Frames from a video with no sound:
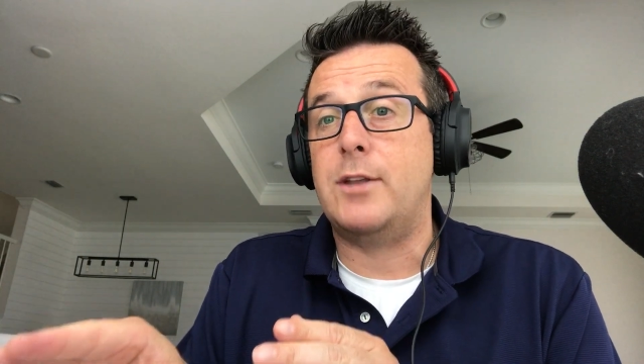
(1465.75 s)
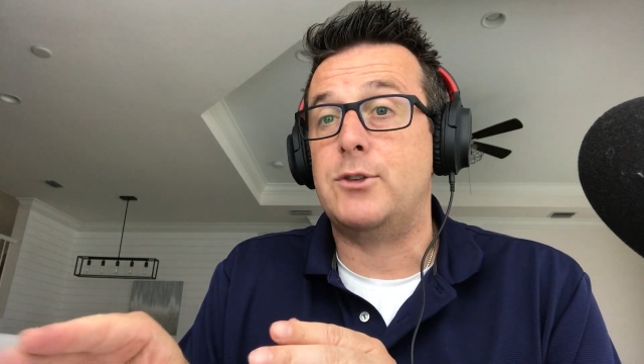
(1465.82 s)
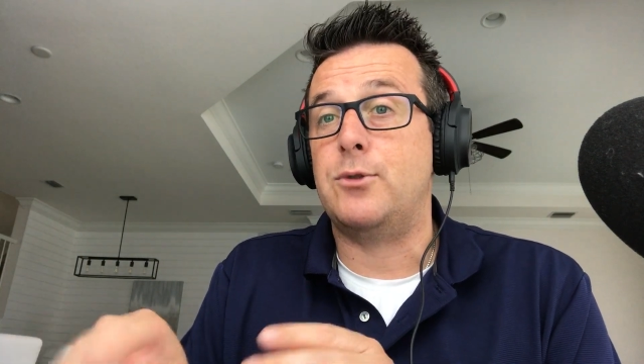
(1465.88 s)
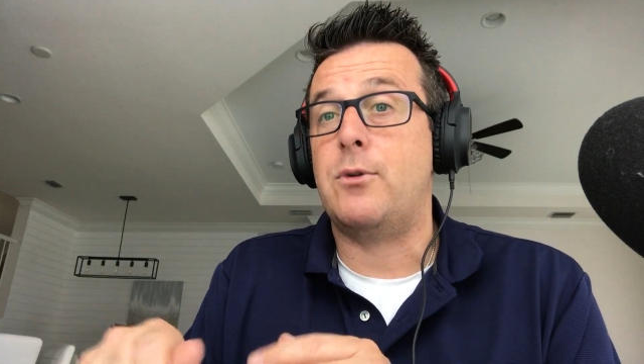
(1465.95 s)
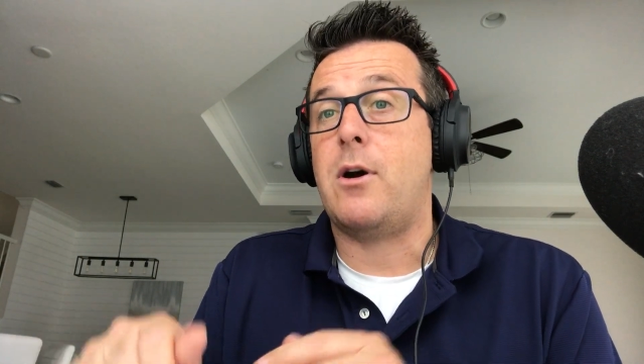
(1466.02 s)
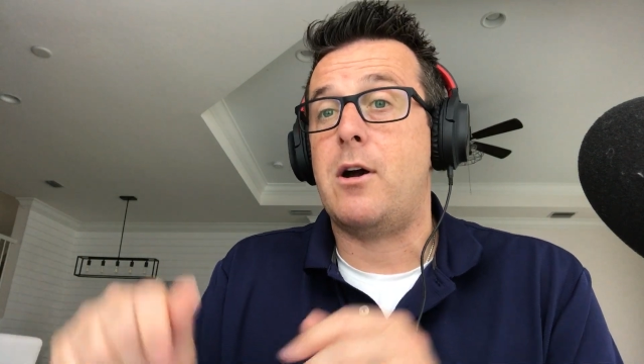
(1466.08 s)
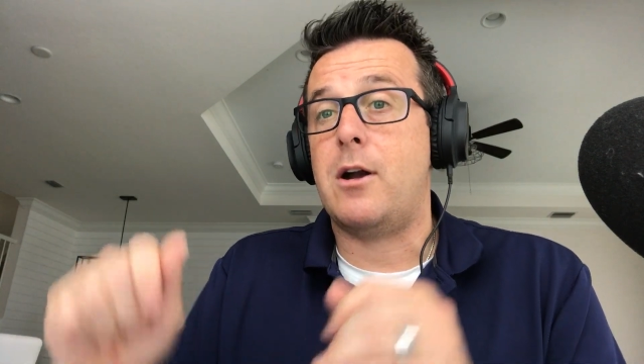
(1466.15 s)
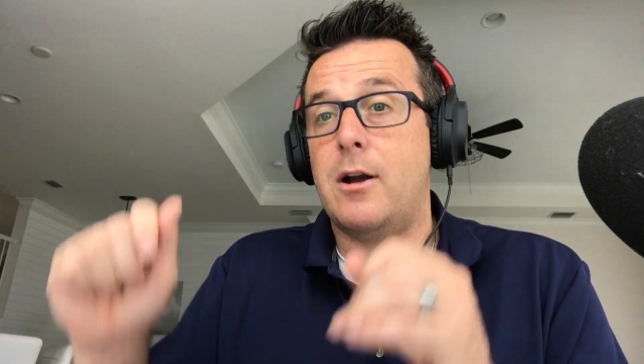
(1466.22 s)

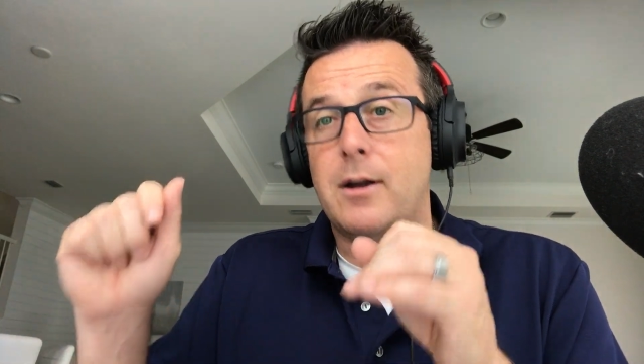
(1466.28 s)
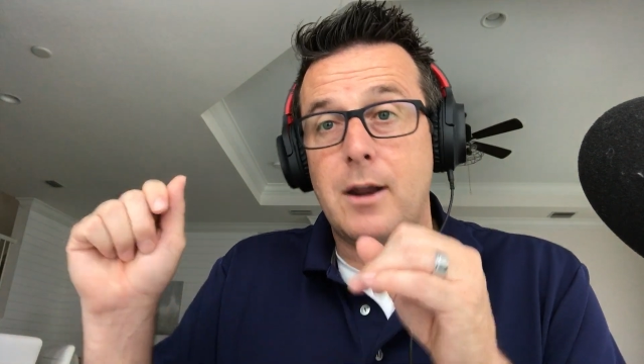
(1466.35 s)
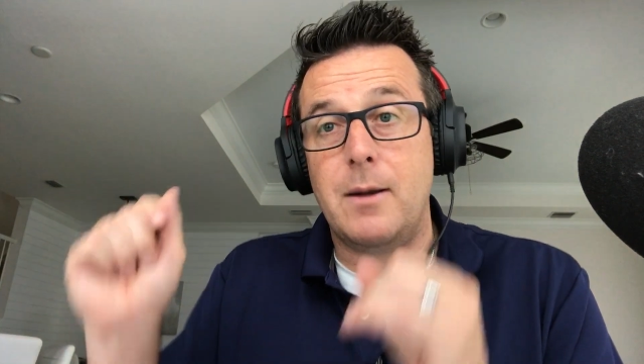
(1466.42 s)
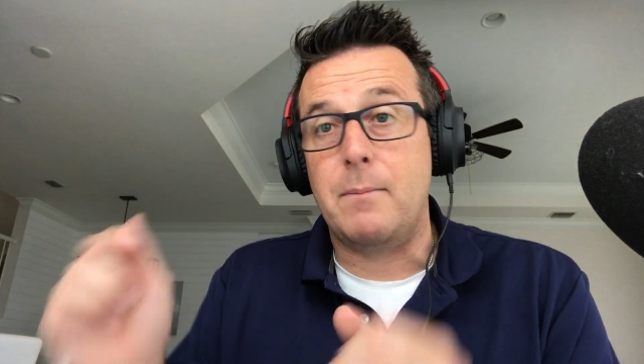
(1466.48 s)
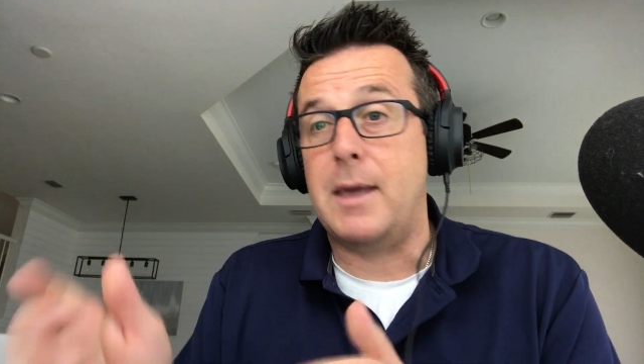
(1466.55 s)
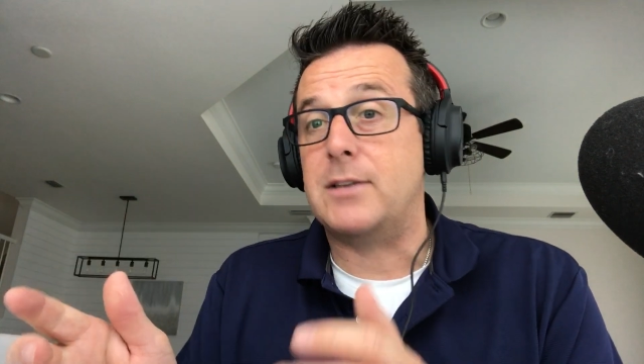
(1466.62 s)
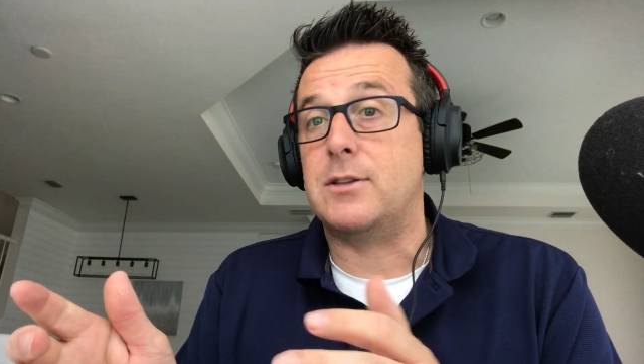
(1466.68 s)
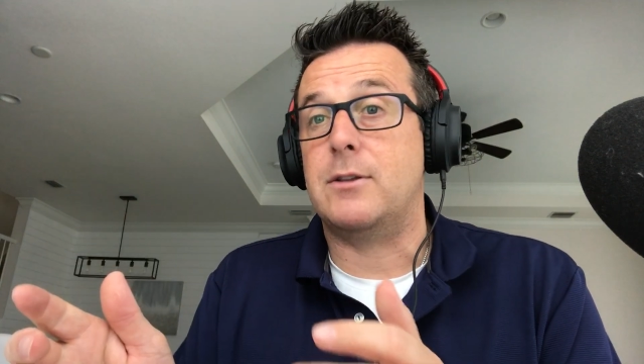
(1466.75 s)
too hard, and
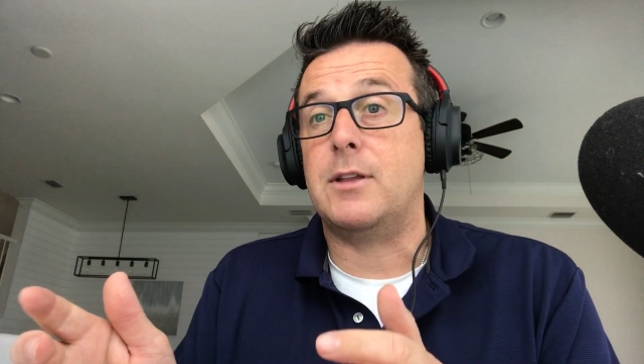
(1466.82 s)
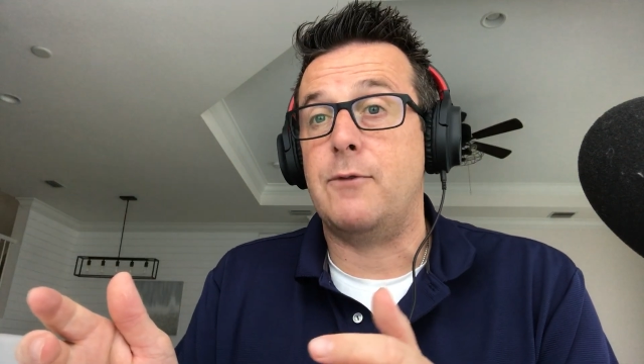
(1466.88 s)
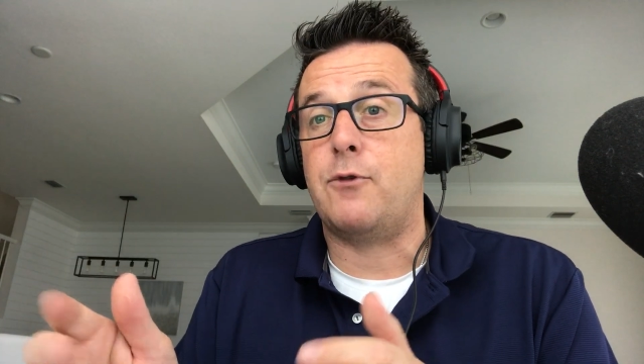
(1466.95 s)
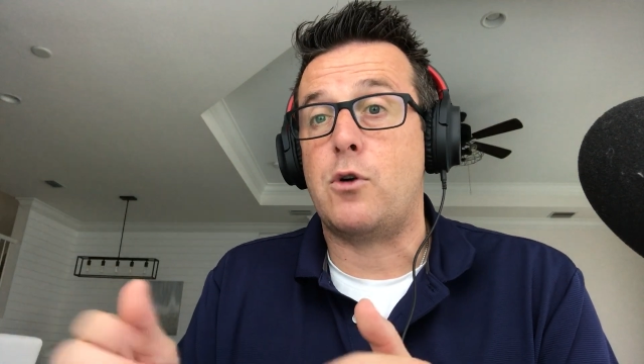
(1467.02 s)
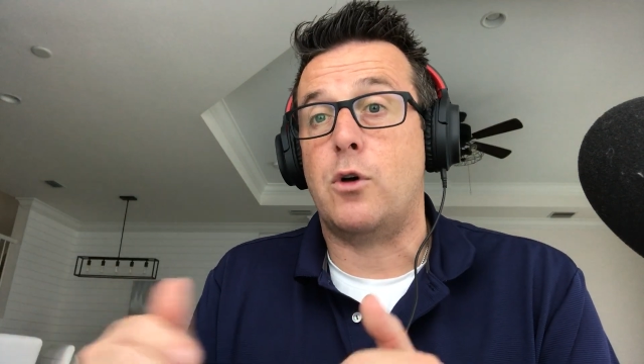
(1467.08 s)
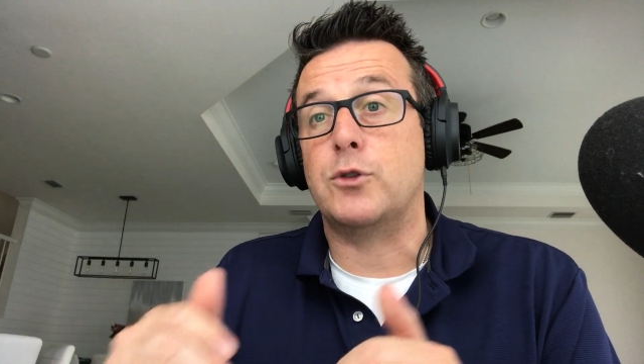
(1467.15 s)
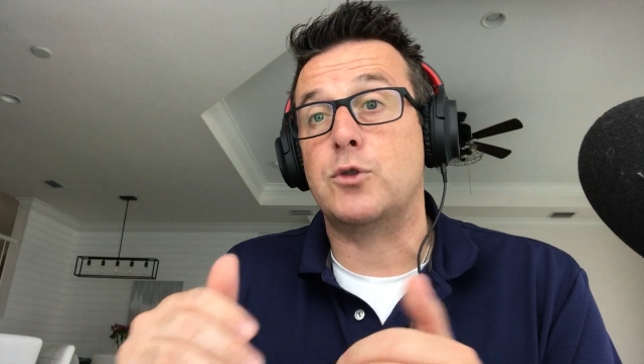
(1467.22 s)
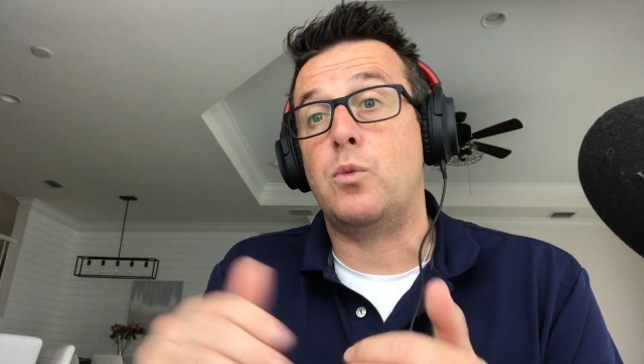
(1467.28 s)
it makes it difficult.